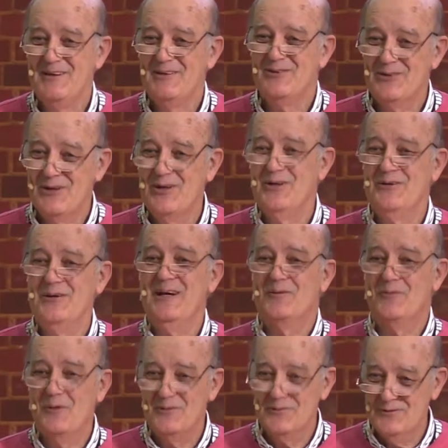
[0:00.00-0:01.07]
So it
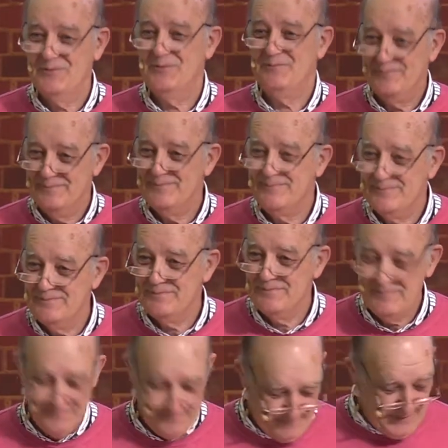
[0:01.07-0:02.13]
was
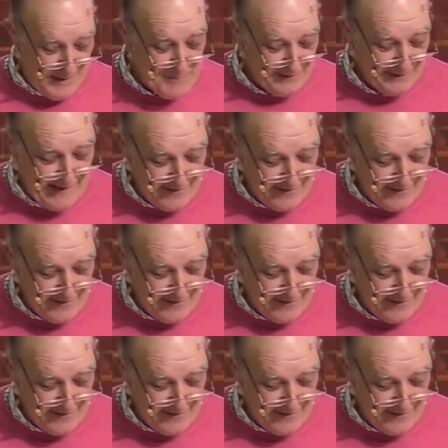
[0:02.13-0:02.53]
people